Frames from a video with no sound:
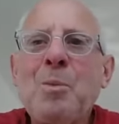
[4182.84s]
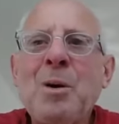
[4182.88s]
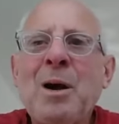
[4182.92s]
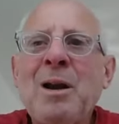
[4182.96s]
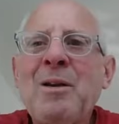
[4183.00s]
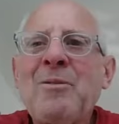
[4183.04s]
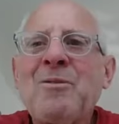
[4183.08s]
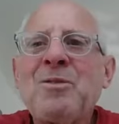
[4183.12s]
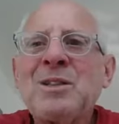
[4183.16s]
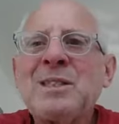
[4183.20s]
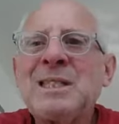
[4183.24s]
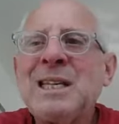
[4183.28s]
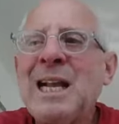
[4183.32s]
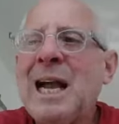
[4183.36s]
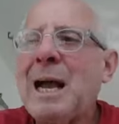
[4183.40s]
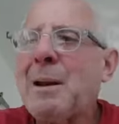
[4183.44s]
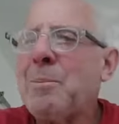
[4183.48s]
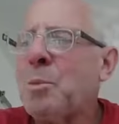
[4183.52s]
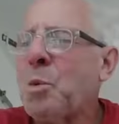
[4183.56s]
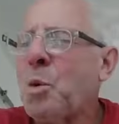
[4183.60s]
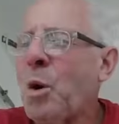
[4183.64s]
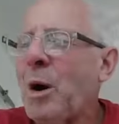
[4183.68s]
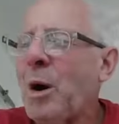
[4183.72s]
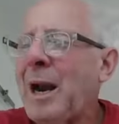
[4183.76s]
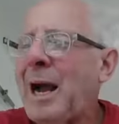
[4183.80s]
but if it's
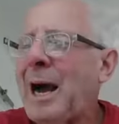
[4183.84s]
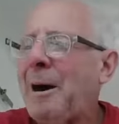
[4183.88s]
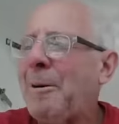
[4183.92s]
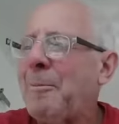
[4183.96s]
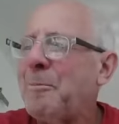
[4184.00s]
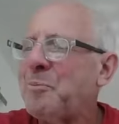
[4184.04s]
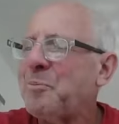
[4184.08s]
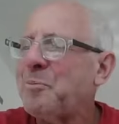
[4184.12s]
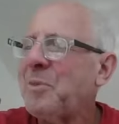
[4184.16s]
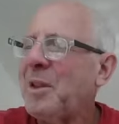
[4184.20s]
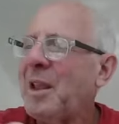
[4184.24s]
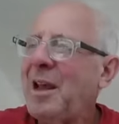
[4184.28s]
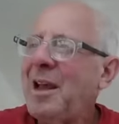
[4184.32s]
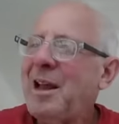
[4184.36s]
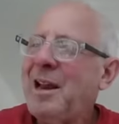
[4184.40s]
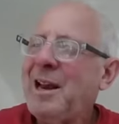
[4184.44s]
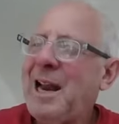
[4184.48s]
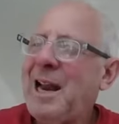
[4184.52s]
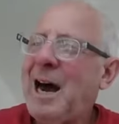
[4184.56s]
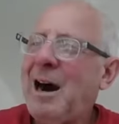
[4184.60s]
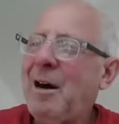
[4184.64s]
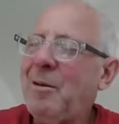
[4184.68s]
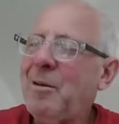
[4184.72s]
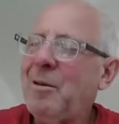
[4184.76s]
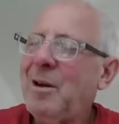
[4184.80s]
not borne out,
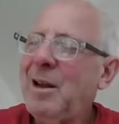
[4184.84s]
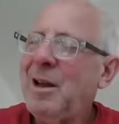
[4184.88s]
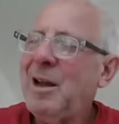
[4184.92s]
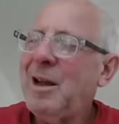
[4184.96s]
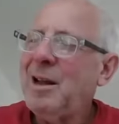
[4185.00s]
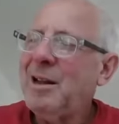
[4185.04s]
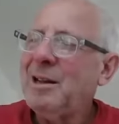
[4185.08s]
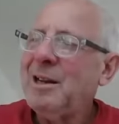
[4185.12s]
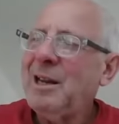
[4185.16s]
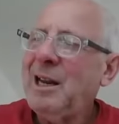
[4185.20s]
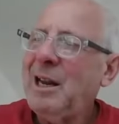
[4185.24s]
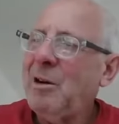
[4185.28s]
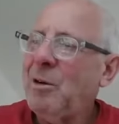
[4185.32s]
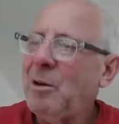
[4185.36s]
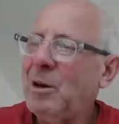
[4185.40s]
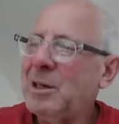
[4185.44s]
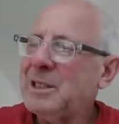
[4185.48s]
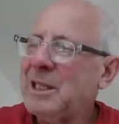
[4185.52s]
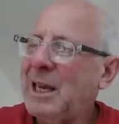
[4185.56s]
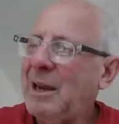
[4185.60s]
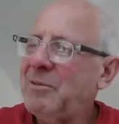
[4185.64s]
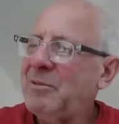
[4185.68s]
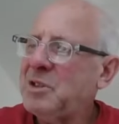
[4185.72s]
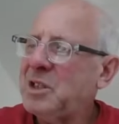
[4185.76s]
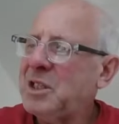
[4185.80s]
Now,
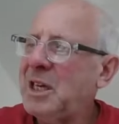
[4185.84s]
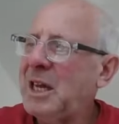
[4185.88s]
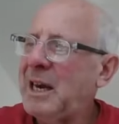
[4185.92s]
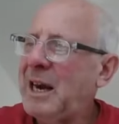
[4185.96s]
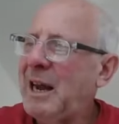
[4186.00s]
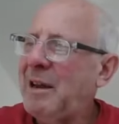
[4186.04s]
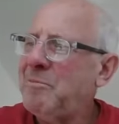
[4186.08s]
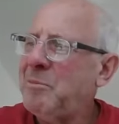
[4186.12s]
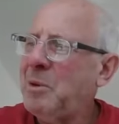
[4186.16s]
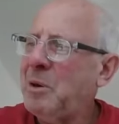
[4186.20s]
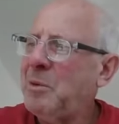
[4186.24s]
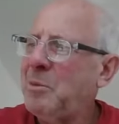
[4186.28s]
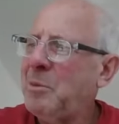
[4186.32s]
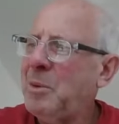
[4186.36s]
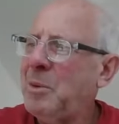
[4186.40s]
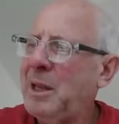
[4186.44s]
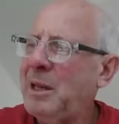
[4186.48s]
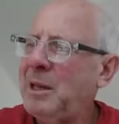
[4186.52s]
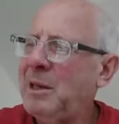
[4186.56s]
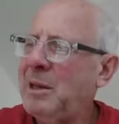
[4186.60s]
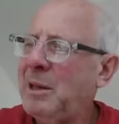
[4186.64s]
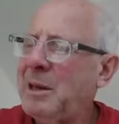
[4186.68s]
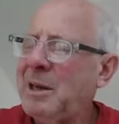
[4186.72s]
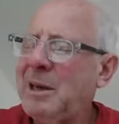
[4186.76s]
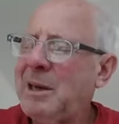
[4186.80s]
as I've said,
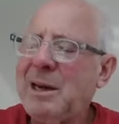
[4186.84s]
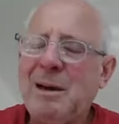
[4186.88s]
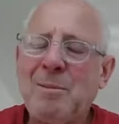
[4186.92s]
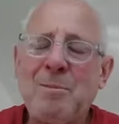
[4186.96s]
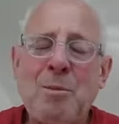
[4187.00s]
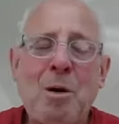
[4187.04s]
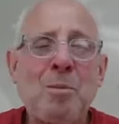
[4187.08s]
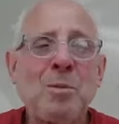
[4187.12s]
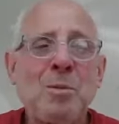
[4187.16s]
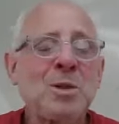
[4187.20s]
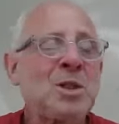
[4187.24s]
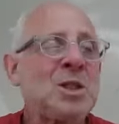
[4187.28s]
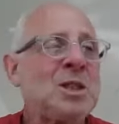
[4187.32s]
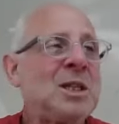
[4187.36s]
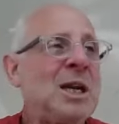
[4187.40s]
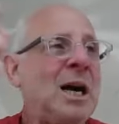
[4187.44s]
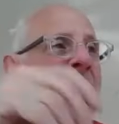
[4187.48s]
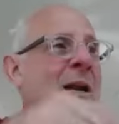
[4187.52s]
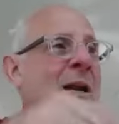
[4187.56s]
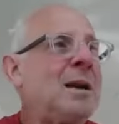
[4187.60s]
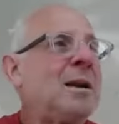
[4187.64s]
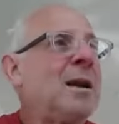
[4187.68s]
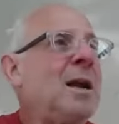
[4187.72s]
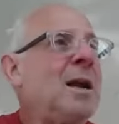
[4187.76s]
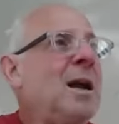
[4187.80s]
I'm almost
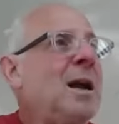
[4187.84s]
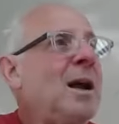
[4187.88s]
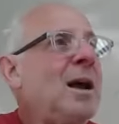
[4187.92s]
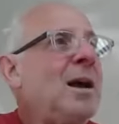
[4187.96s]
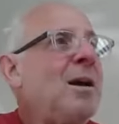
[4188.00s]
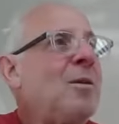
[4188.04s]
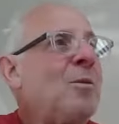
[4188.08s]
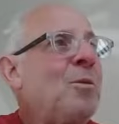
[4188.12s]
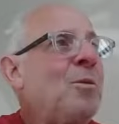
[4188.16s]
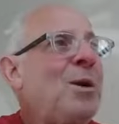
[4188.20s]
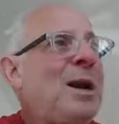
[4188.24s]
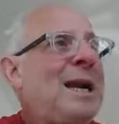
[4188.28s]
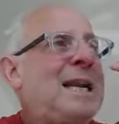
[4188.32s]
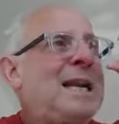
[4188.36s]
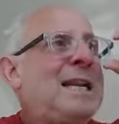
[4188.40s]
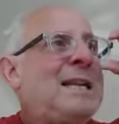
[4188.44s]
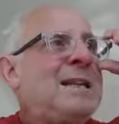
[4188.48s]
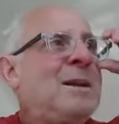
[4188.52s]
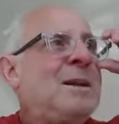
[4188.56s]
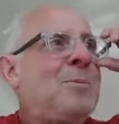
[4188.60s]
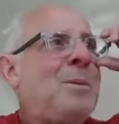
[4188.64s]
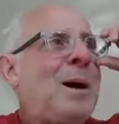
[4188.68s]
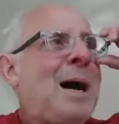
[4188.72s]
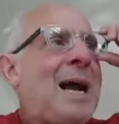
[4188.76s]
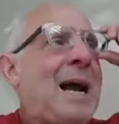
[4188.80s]
done
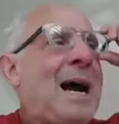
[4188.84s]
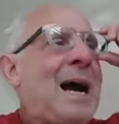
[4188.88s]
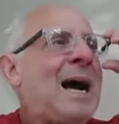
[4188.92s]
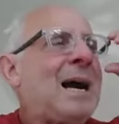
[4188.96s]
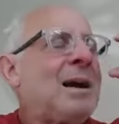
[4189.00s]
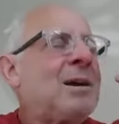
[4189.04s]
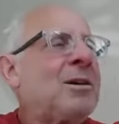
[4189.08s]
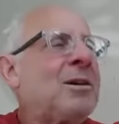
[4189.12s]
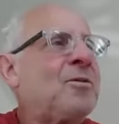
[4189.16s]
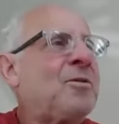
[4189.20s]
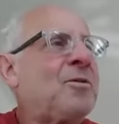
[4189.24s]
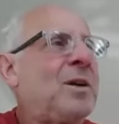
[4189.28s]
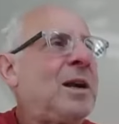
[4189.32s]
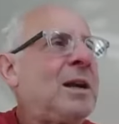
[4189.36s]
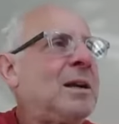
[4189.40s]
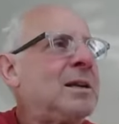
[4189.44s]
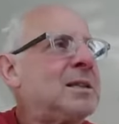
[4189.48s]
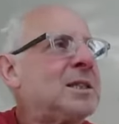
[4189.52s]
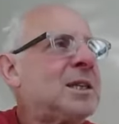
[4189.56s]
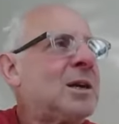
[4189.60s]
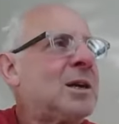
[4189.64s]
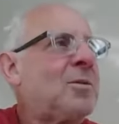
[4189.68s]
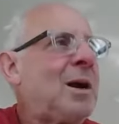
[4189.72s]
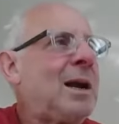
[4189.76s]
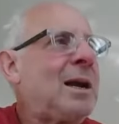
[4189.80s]
reading the biography.
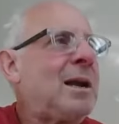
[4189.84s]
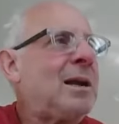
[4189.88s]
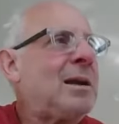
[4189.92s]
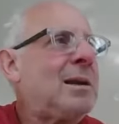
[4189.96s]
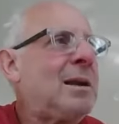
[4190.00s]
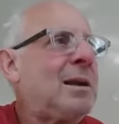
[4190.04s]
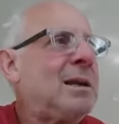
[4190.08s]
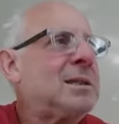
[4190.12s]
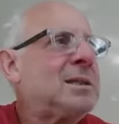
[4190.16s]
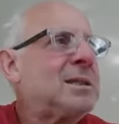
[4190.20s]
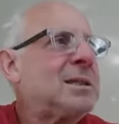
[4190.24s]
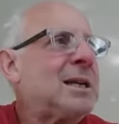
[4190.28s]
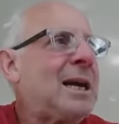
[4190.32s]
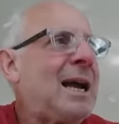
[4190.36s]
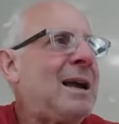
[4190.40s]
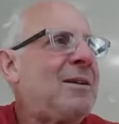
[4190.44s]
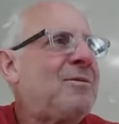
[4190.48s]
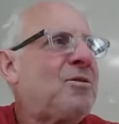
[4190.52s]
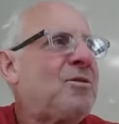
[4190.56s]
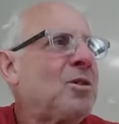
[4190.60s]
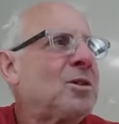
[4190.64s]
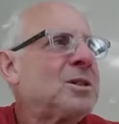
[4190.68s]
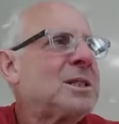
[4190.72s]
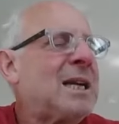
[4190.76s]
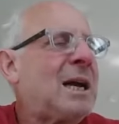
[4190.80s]
It's a great,
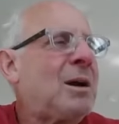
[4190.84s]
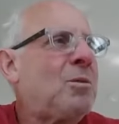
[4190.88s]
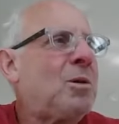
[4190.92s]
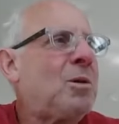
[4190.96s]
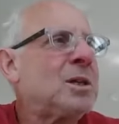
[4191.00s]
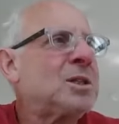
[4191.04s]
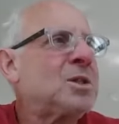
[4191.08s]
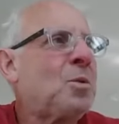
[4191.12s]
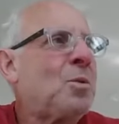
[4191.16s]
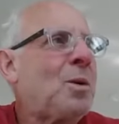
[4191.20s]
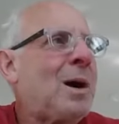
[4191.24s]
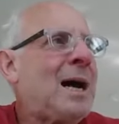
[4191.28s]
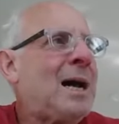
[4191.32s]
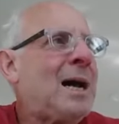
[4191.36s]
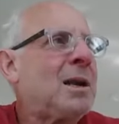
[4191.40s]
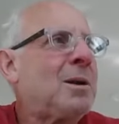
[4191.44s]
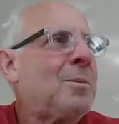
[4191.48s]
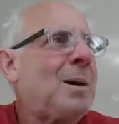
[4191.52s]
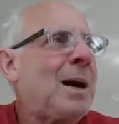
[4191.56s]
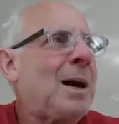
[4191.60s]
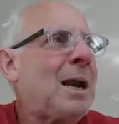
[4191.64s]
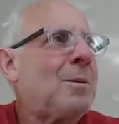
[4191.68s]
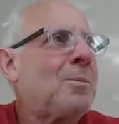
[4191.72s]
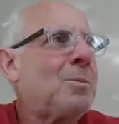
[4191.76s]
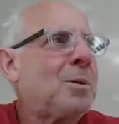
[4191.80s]
at first I wasn't wild
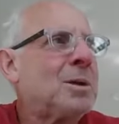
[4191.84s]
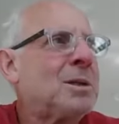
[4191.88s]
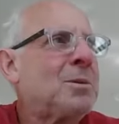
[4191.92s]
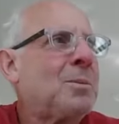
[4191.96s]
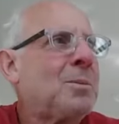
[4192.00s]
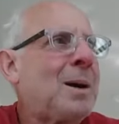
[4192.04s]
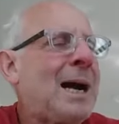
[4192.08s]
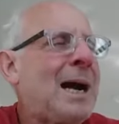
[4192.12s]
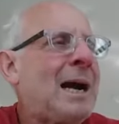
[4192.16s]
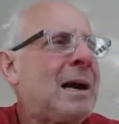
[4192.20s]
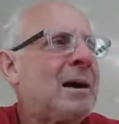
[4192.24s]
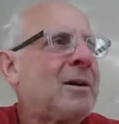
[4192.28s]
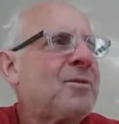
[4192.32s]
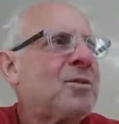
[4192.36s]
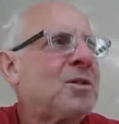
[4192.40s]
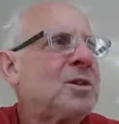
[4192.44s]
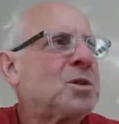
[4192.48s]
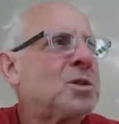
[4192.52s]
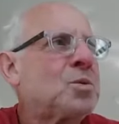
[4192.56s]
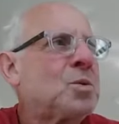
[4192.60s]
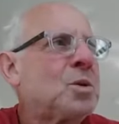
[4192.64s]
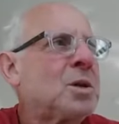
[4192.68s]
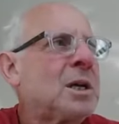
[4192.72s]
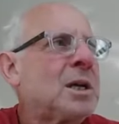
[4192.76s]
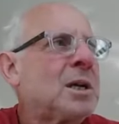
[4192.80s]
about it, but the
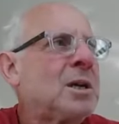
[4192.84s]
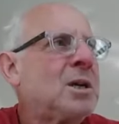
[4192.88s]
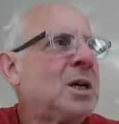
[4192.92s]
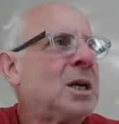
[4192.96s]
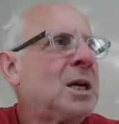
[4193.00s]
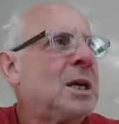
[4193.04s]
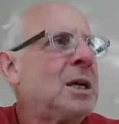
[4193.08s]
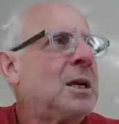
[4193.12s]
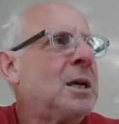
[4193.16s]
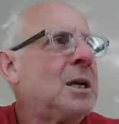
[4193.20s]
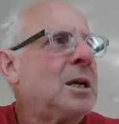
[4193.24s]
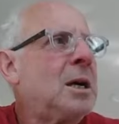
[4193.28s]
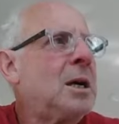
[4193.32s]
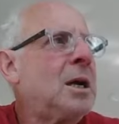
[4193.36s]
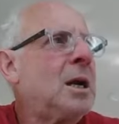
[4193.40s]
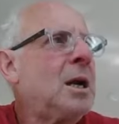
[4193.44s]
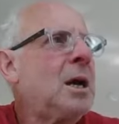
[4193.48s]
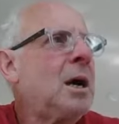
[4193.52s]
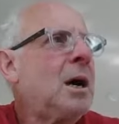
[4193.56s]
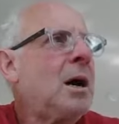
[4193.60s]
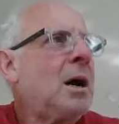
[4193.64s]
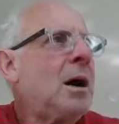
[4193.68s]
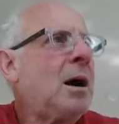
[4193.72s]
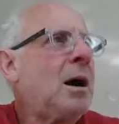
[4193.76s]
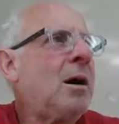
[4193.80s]
biography is really good,
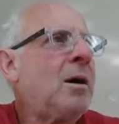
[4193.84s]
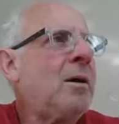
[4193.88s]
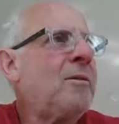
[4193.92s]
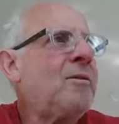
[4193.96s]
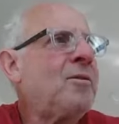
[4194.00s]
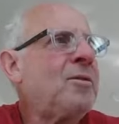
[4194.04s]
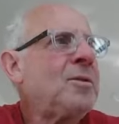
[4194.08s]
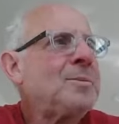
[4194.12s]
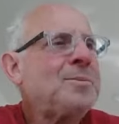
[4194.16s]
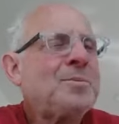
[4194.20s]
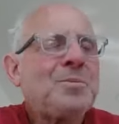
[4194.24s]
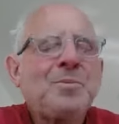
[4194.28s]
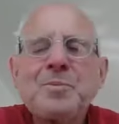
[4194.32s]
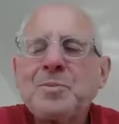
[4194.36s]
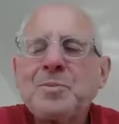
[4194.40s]
of